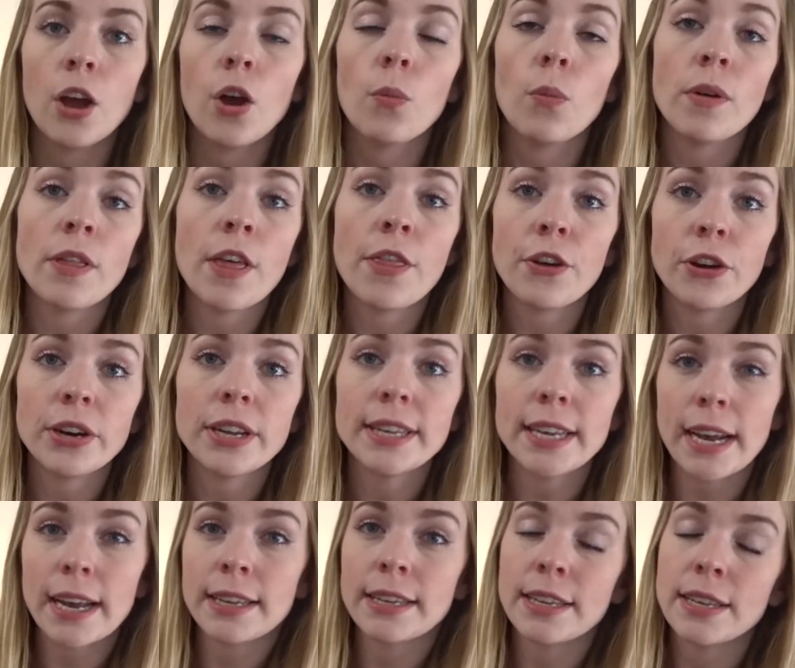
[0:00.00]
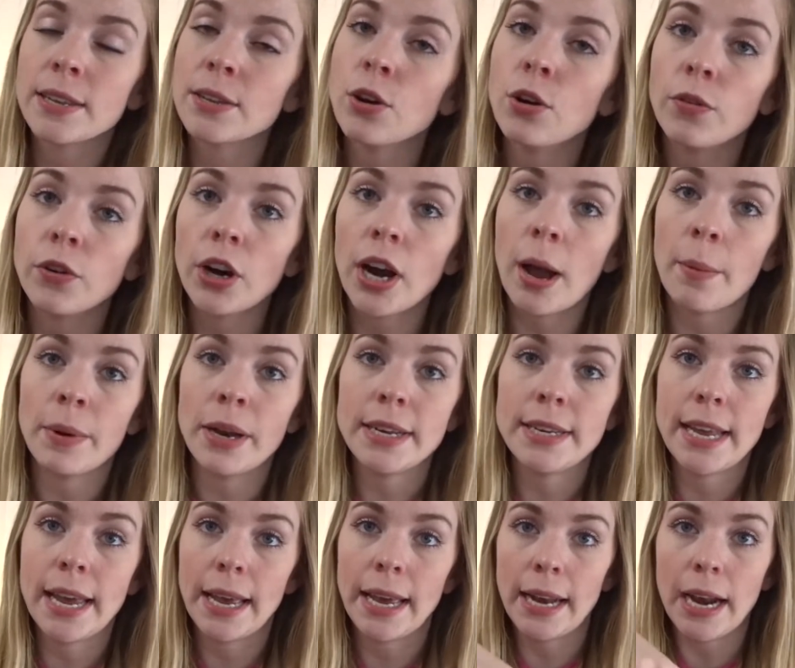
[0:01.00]
When the 30 seconds is over, I'm gonna
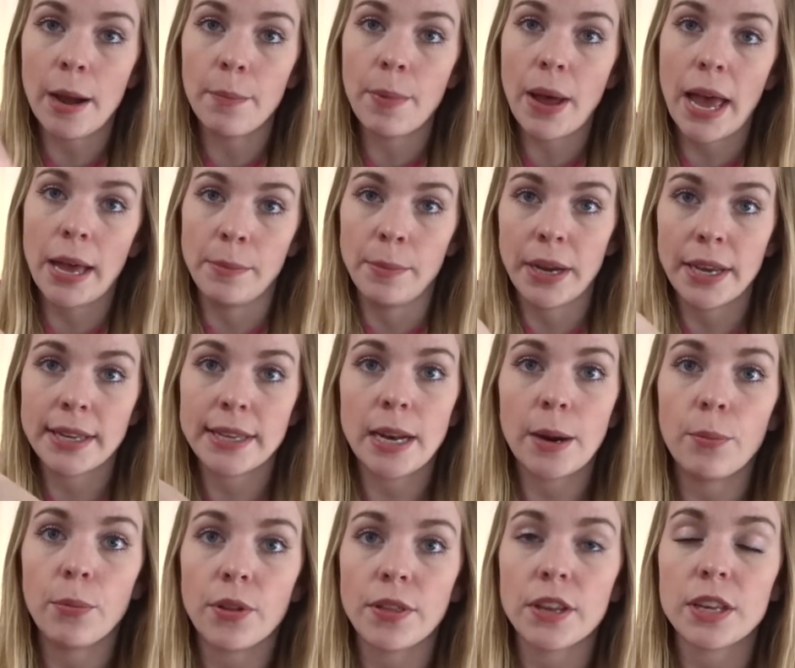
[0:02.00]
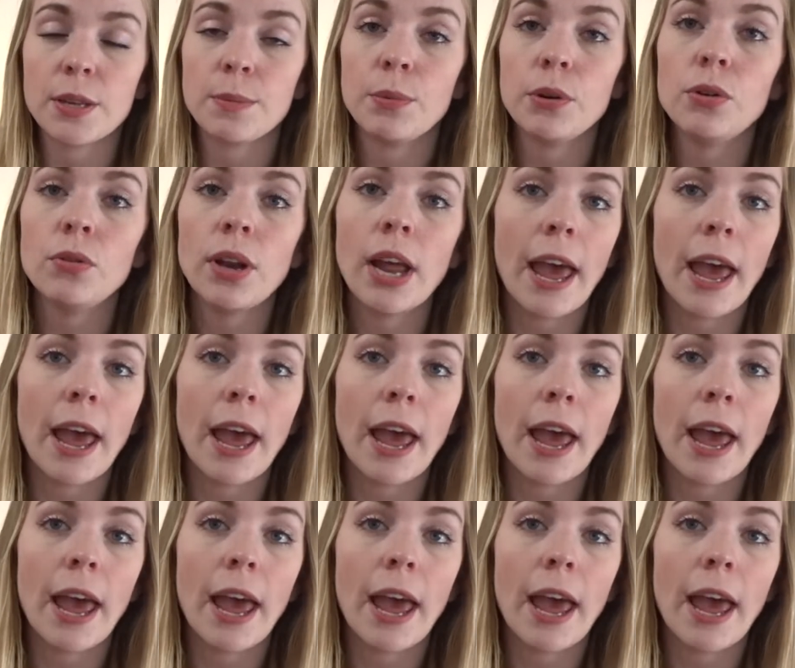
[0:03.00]
take it up and mix it up with a spoon,